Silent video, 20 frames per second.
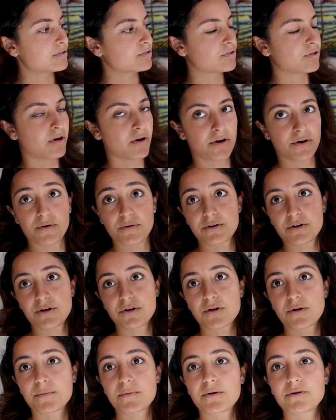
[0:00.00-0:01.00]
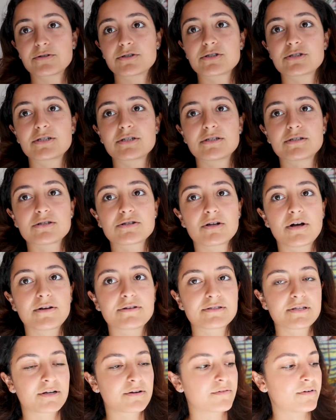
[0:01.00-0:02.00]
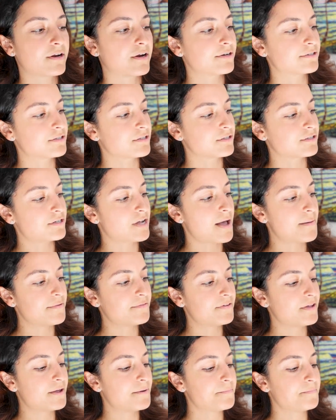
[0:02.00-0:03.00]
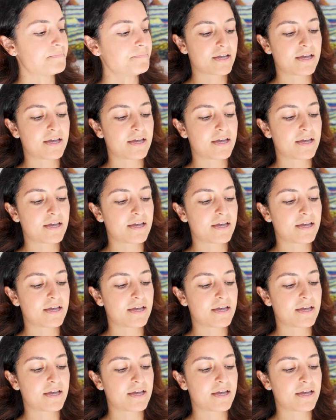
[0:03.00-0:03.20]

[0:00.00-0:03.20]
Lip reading: So your GoPro just installs like right onto the top of it.